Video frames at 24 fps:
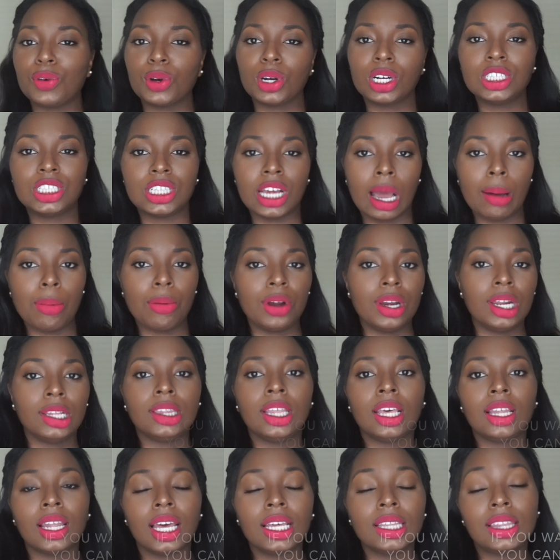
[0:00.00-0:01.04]
for a job or
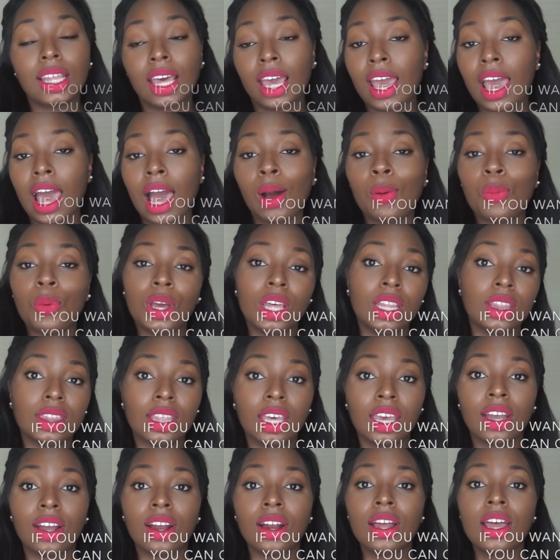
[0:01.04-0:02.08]
anything like that. I went
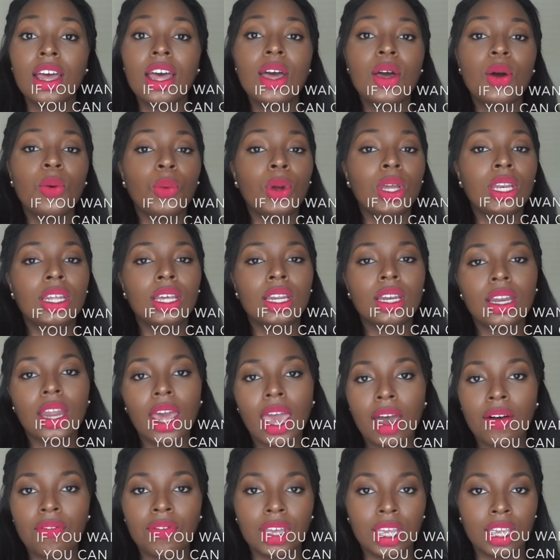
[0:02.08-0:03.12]
there. We didn't
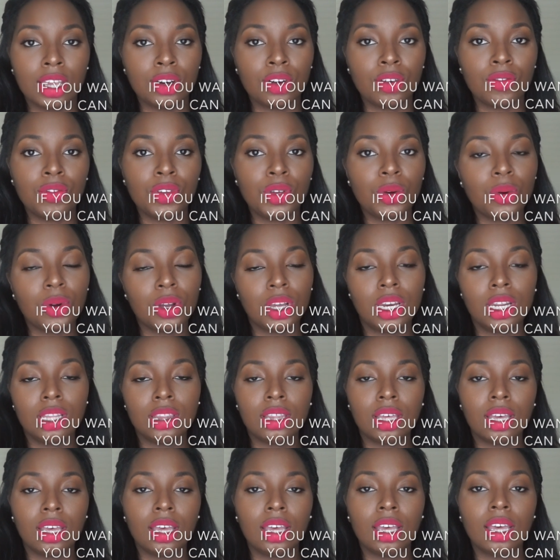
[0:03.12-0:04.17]
have an interview or
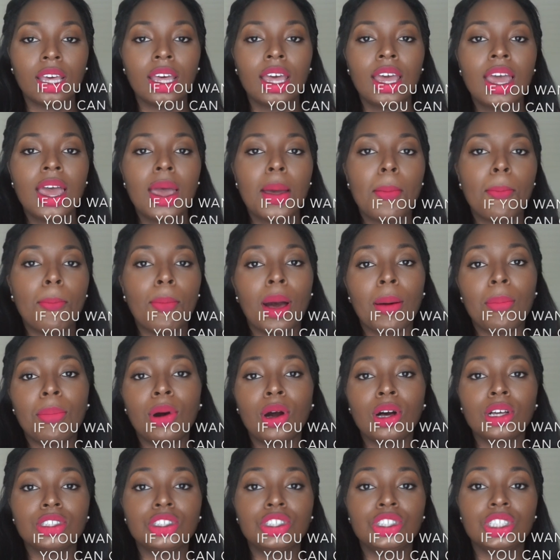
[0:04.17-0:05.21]
anything. My
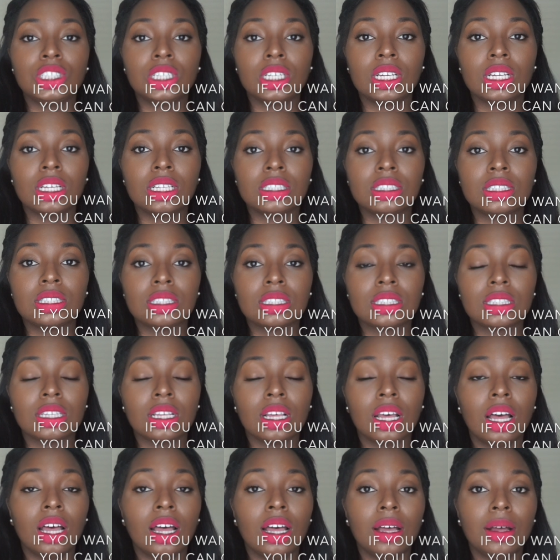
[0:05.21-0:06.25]
boss just
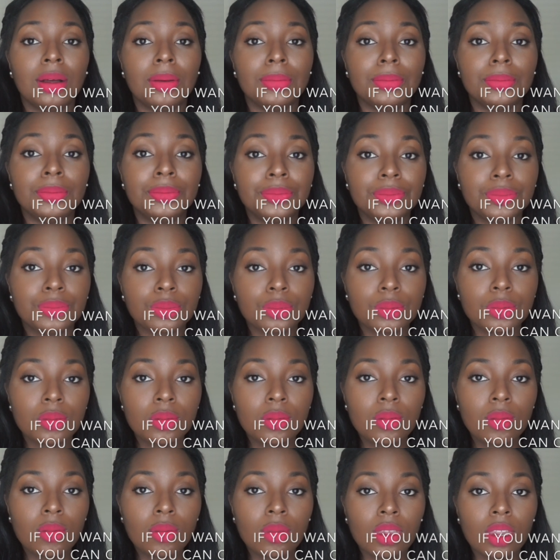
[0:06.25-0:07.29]
um
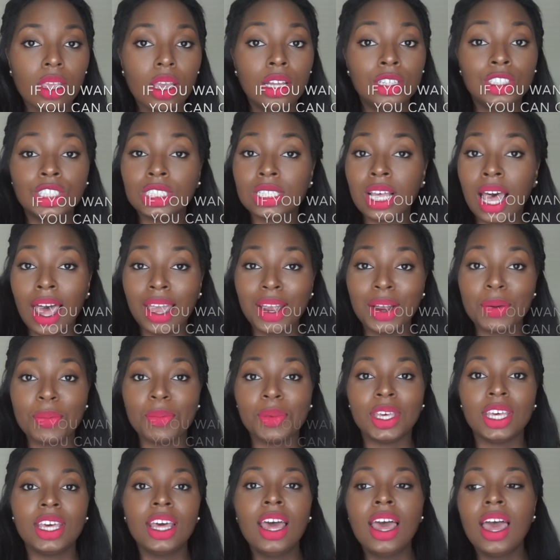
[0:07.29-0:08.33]
just hired
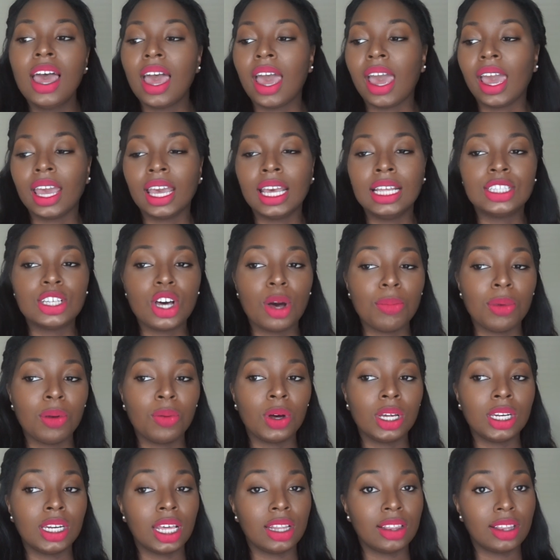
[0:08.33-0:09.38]
me and he told me
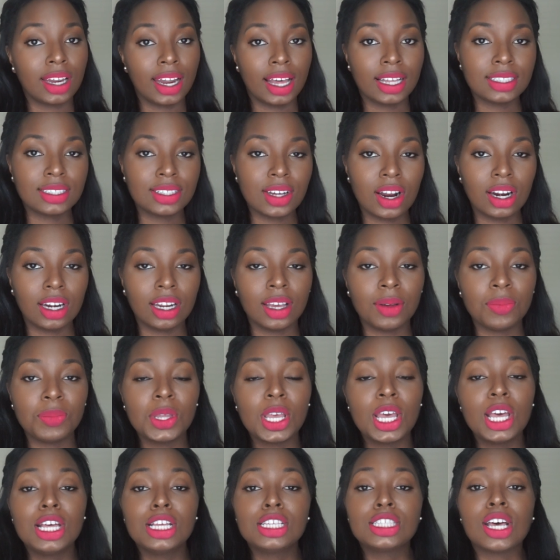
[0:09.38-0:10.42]
what day that I started.
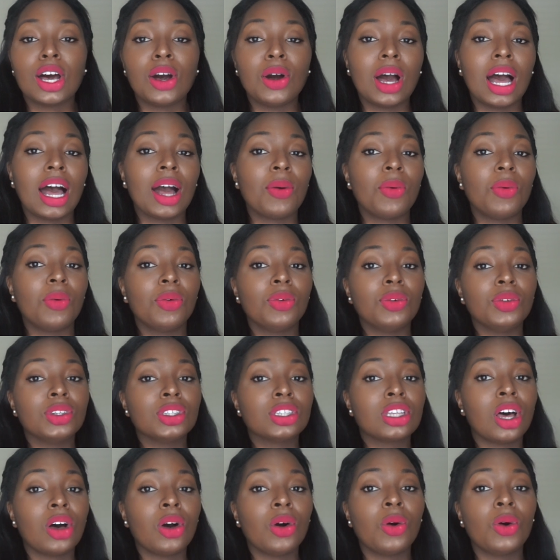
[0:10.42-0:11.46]
So I
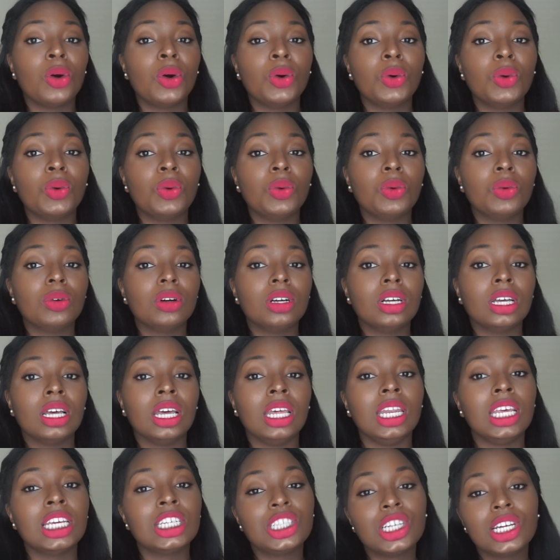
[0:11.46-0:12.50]
so
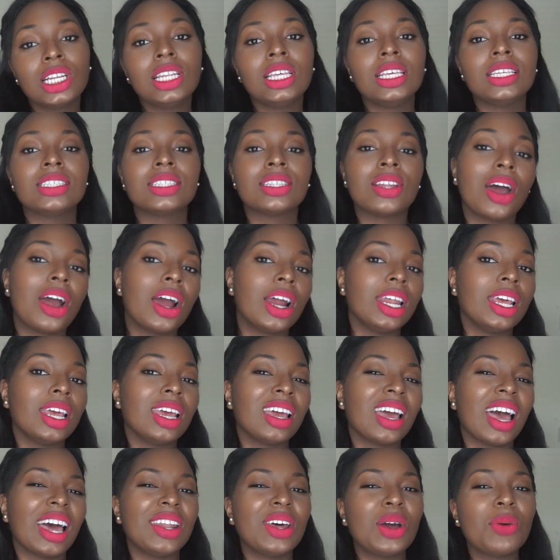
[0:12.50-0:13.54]
initially starting,
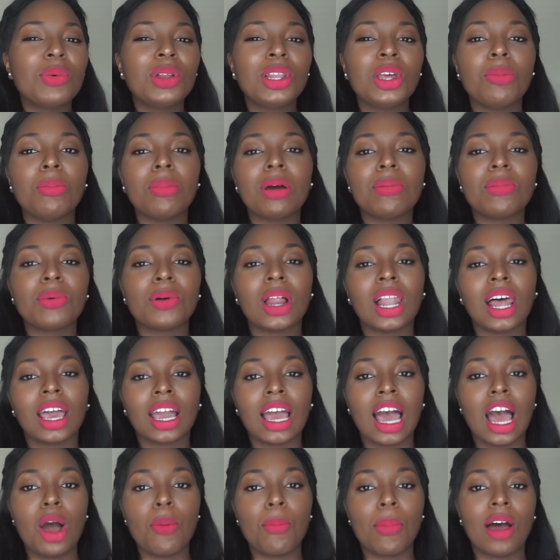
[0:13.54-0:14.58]
I don't really remember
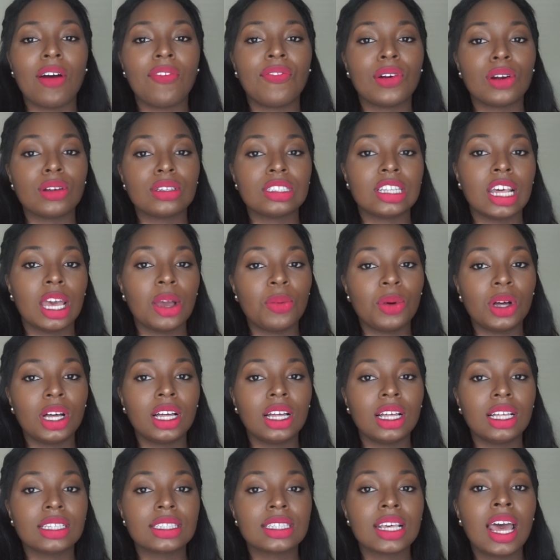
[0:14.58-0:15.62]
like how my first day
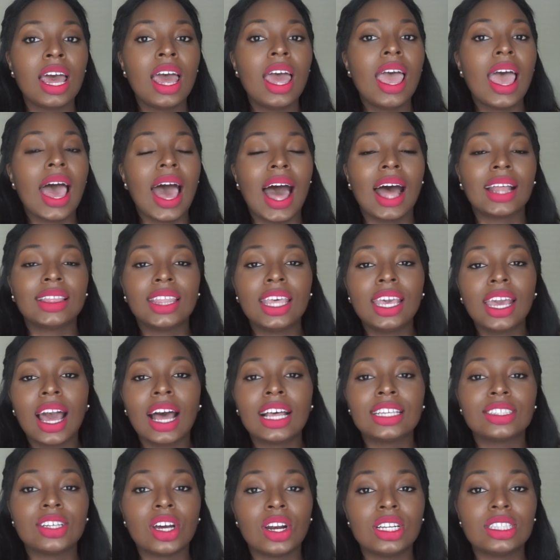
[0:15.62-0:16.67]
was. I think
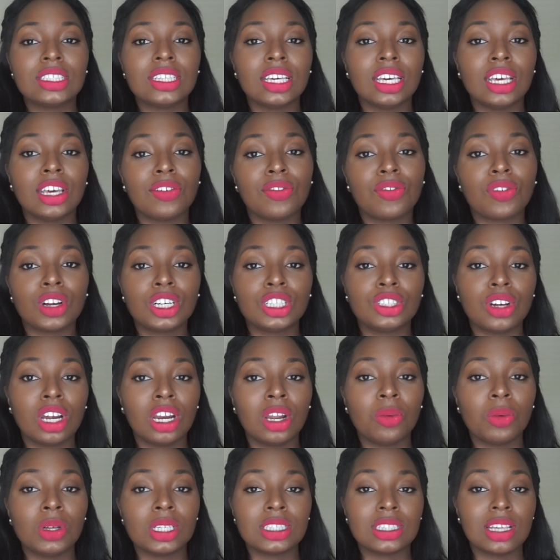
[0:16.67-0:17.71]
I started to get
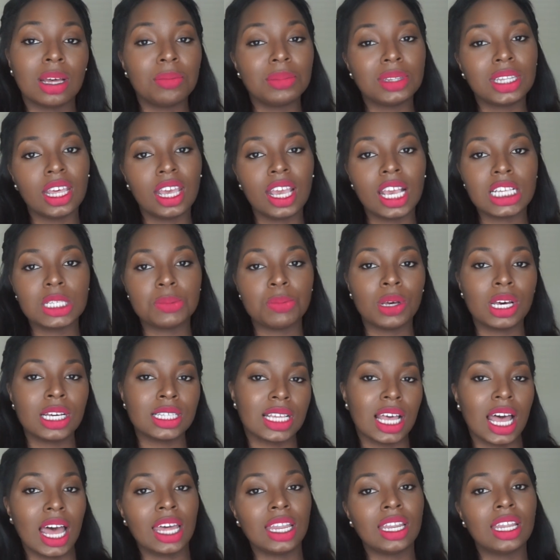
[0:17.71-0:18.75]
frustrated with some things
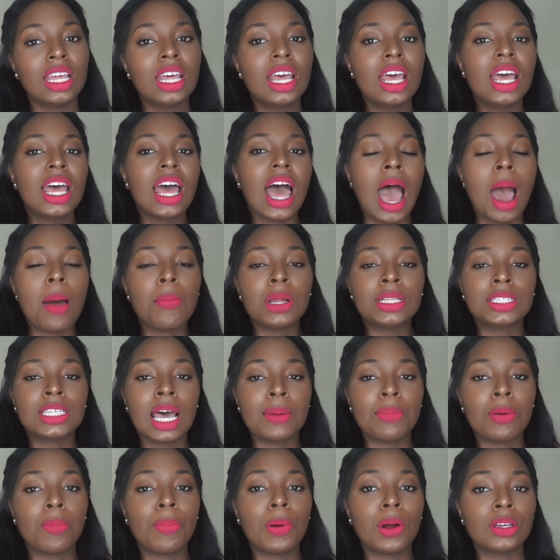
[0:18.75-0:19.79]
because I I'm the
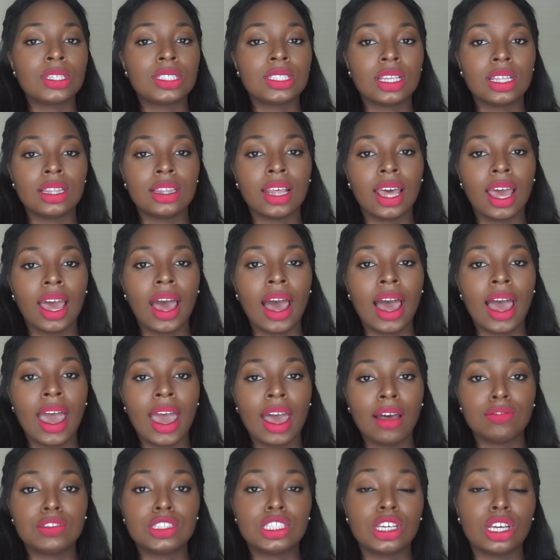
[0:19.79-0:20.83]
type of person that I
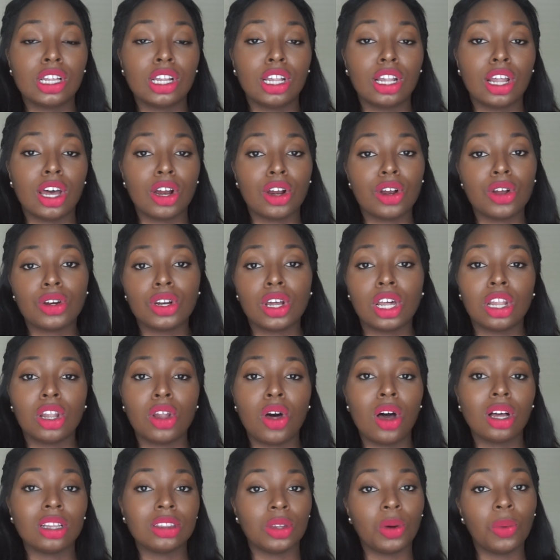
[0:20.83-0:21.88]
have to learn
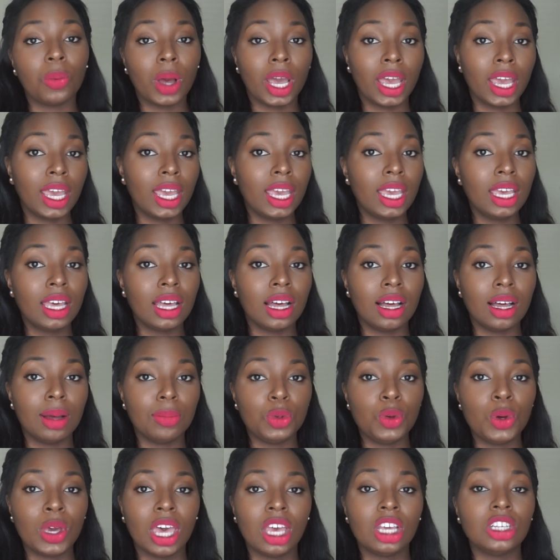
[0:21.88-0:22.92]
along the way.
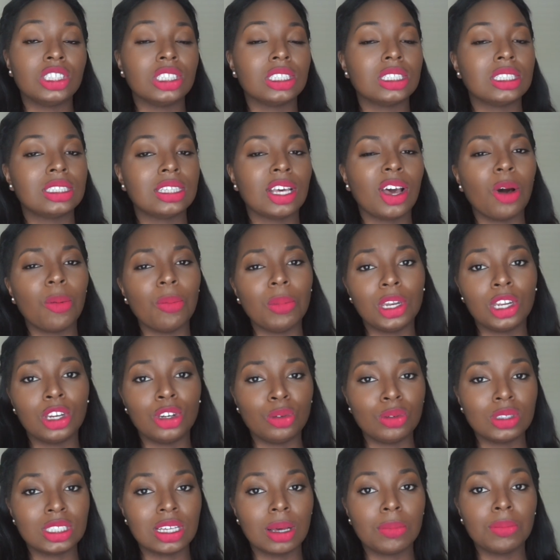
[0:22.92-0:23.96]
Um, you can't just tell me to
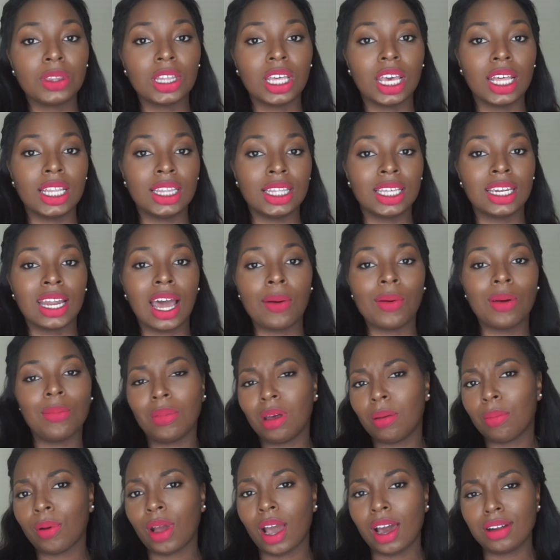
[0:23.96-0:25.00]
do something and then I
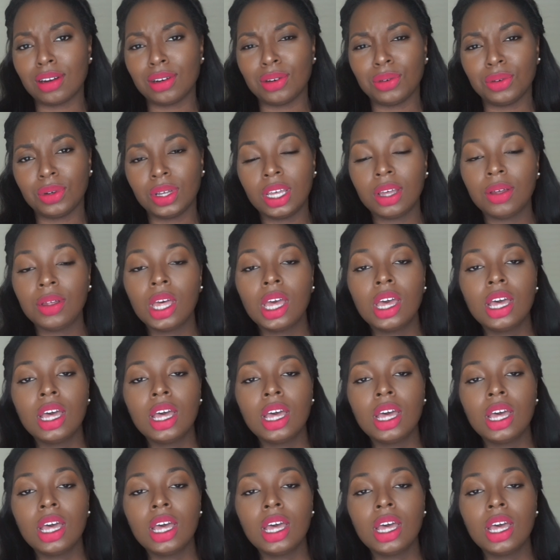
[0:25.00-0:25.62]
remember how to do it.